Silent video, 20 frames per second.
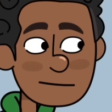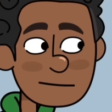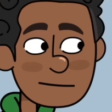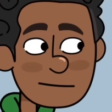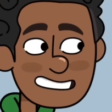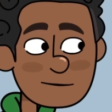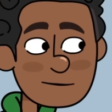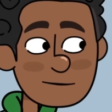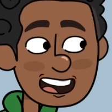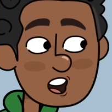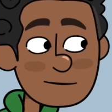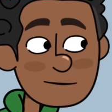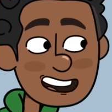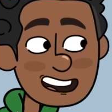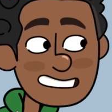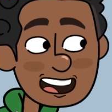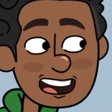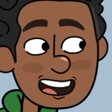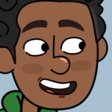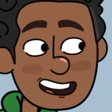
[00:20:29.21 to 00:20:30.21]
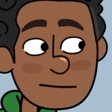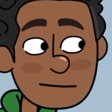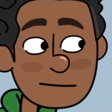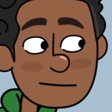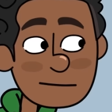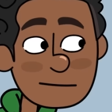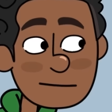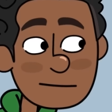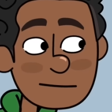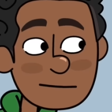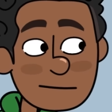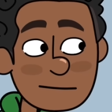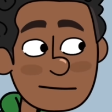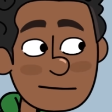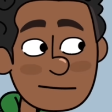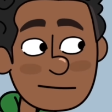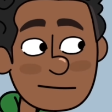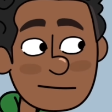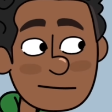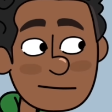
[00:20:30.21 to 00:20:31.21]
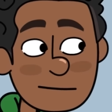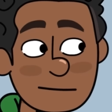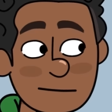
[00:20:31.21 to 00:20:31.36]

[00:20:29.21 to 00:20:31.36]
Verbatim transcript: Can I stay over? Aid asked.